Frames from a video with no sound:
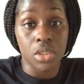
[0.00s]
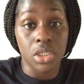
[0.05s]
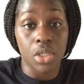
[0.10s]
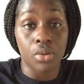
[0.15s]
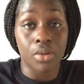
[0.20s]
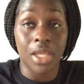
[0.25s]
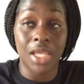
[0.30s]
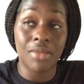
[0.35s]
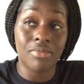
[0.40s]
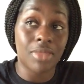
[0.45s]

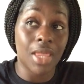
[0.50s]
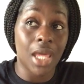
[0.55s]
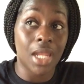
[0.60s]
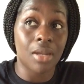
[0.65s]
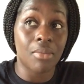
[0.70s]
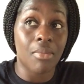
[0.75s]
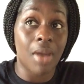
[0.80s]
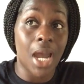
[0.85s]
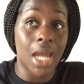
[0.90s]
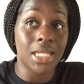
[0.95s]
So keep
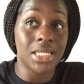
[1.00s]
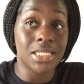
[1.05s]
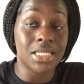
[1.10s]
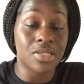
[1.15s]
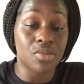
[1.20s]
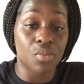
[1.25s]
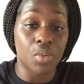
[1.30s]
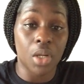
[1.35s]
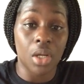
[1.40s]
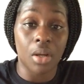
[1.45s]
that in mind
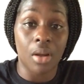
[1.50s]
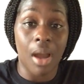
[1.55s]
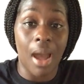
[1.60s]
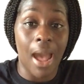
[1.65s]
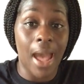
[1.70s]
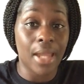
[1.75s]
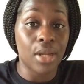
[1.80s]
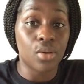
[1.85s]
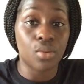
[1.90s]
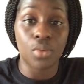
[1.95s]
as well.
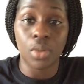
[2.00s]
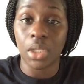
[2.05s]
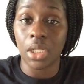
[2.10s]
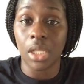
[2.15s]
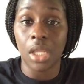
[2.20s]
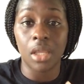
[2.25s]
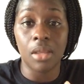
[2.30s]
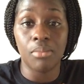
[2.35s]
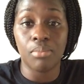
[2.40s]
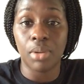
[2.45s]
I don't want
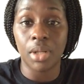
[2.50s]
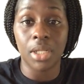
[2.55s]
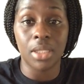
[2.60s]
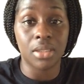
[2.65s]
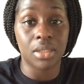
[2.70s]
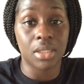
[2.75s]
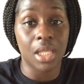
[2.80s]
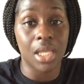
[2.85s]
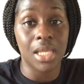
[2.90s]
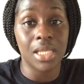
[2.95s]
to keep
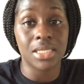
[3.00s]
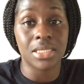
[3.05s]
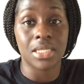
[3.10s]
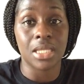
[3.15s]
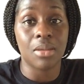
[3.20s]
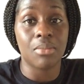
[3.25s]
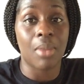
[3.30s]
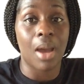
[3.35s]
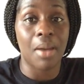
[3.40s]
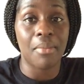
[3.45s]
putting things
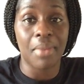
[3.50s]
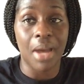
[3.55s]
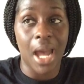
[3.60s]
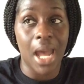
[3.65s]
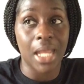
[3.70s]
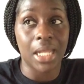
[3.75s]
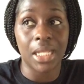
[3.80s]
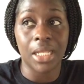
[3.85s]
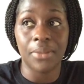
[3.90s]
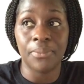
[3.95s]
in my
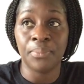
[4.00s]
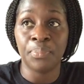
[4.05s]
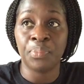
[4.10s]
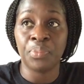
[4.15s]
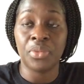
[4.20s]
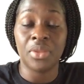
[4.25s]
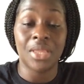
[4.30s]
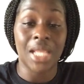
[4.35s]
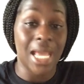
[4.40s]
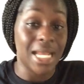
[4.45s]
body
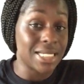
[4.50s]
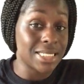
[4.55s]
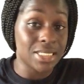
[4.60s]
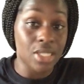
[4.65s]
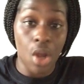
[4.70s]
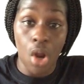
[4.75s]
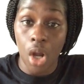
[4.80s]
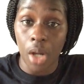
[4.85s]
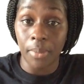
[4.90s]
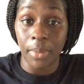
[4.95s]
that
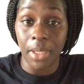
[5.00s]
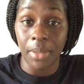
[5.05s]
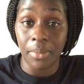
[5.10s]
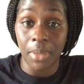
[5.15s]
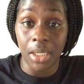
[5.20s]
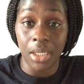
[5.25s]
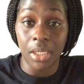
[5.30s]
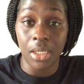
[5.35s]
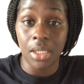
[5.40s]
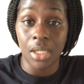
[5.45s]
is harming
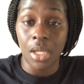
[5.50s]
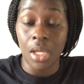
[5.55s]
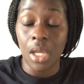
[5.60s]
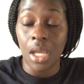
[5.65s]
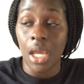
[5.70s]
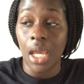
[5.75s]
me.